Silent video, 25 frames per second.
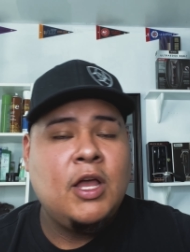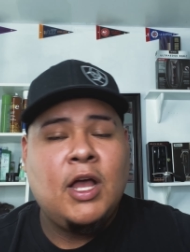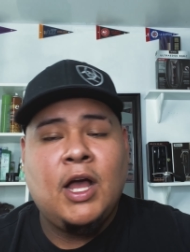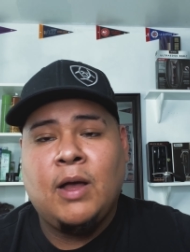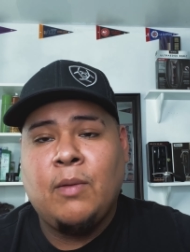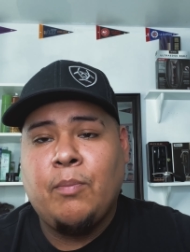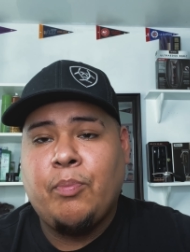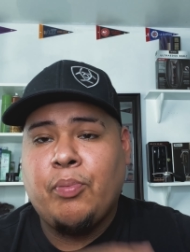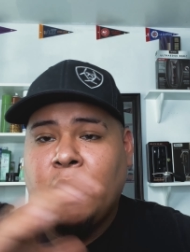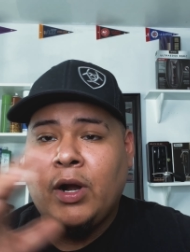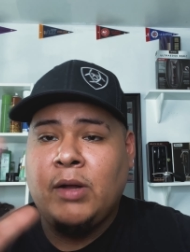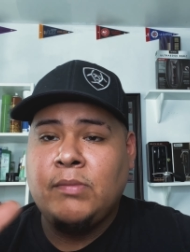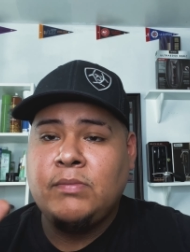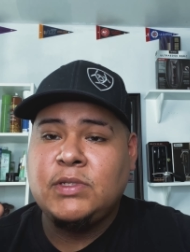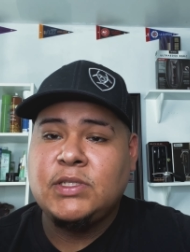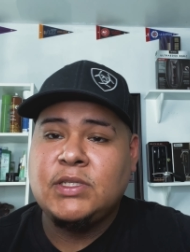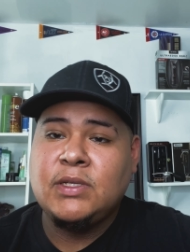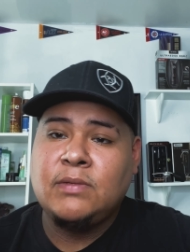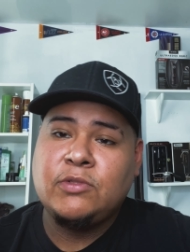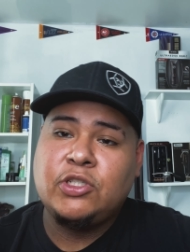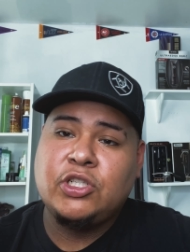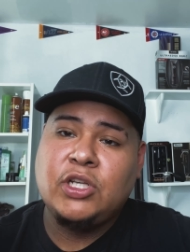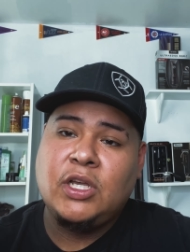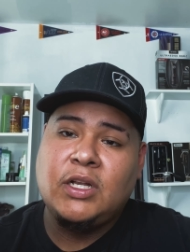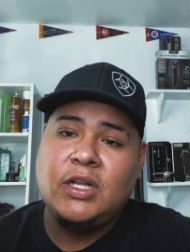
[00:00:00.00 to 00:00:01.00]
I promise
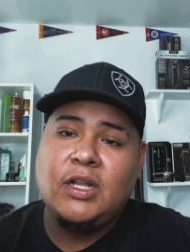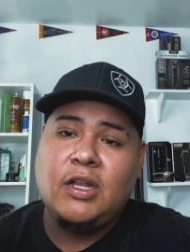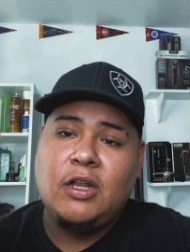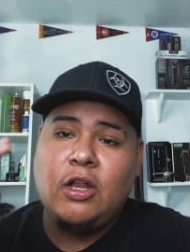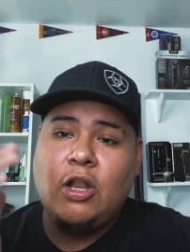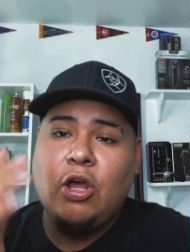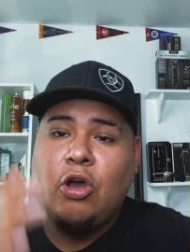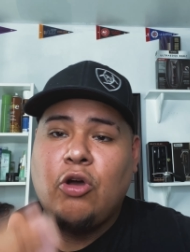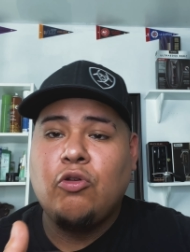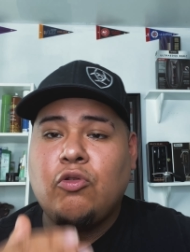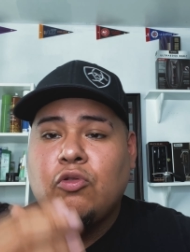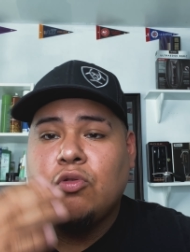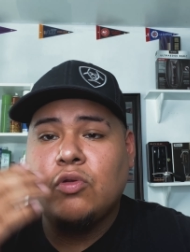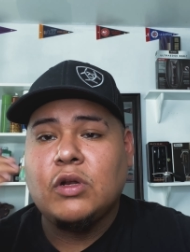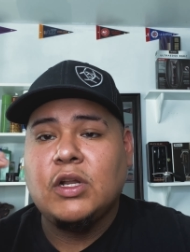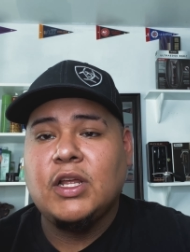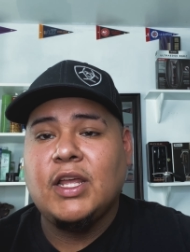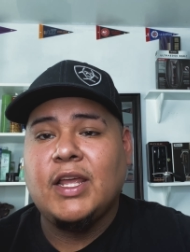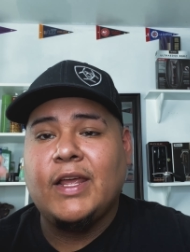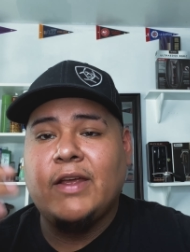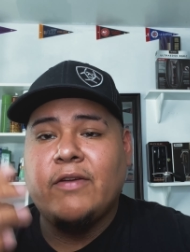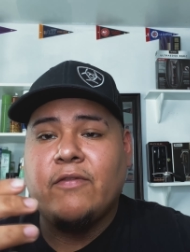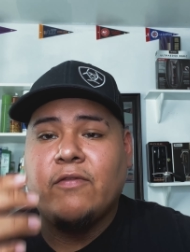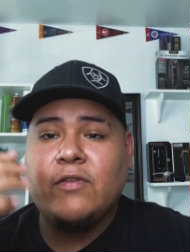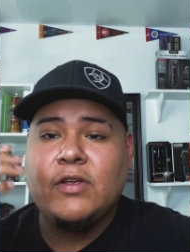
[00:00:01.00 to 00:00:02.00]
I'm trying to load
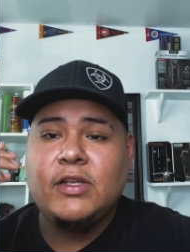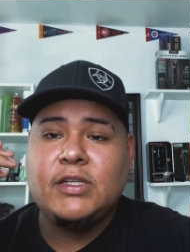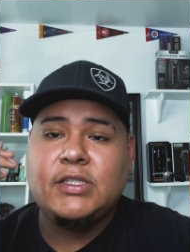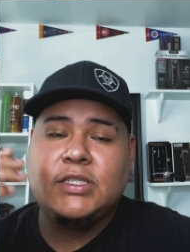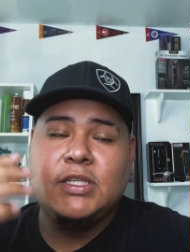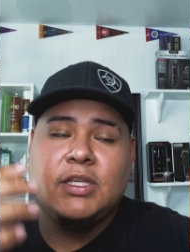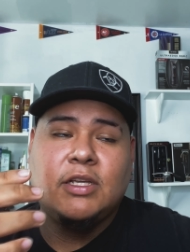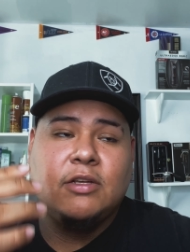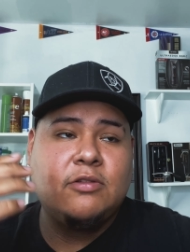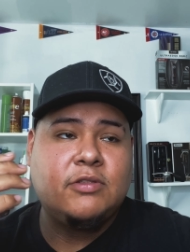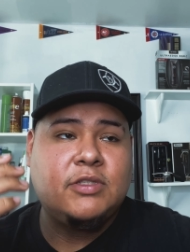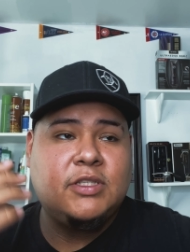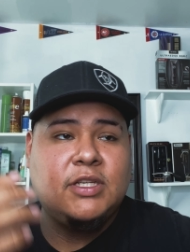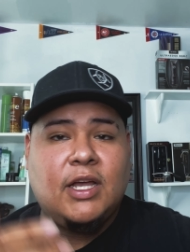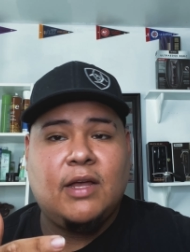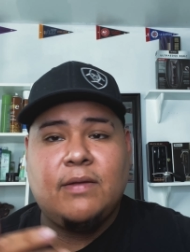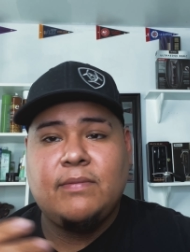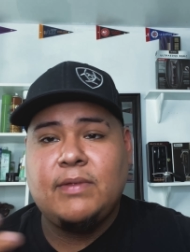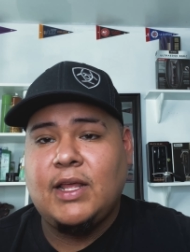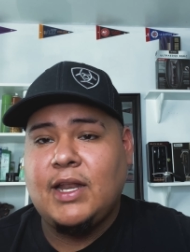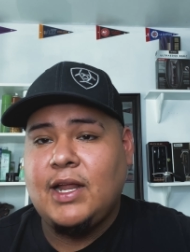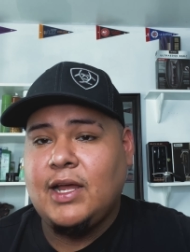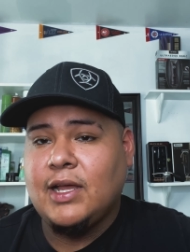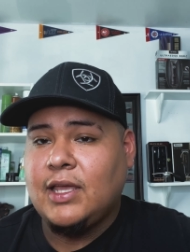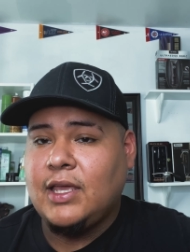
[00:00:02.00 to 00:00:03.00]
every single time
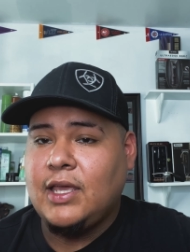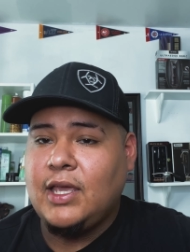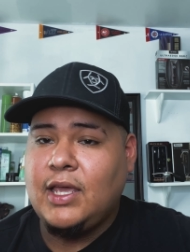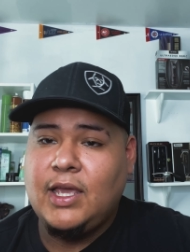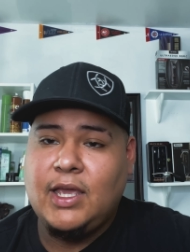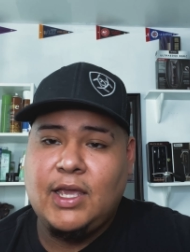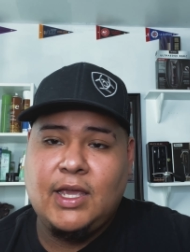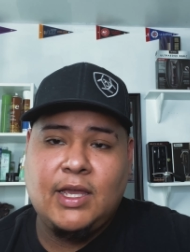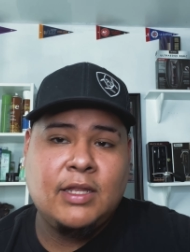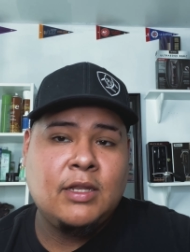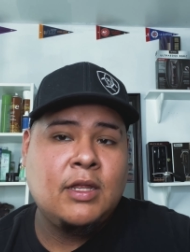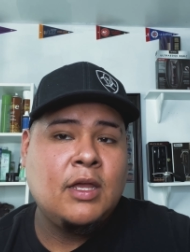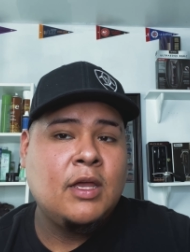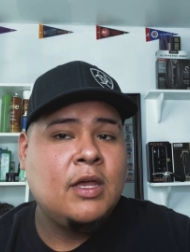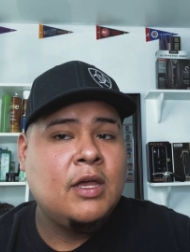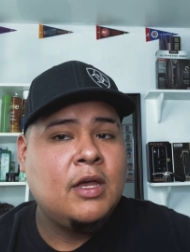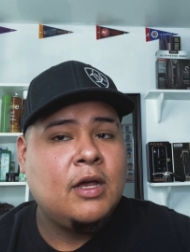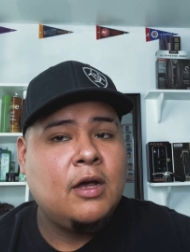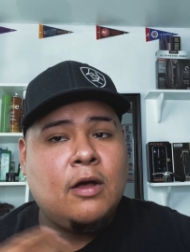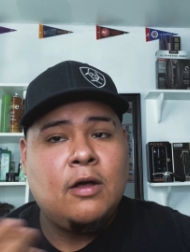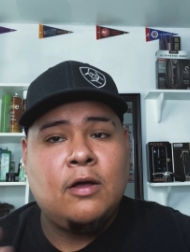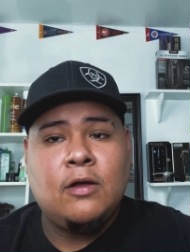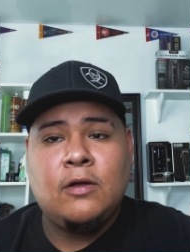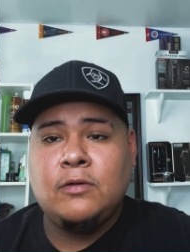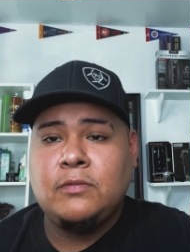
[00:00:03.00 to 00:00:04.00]
that I can.
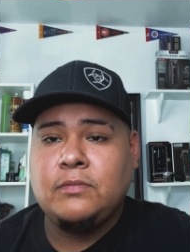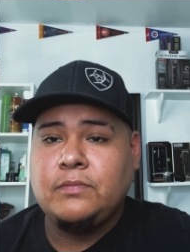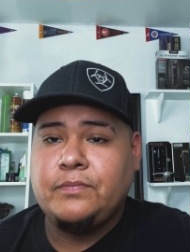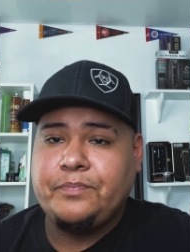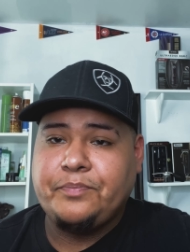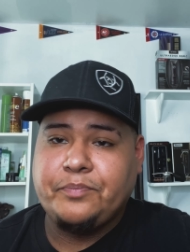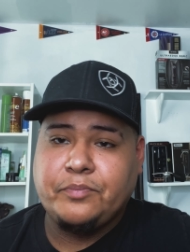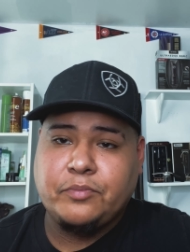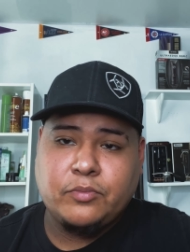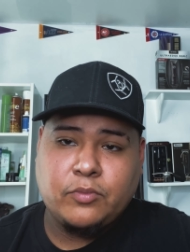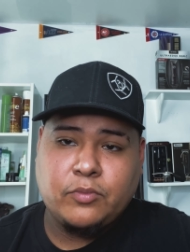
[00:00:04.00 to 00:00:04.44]
Um,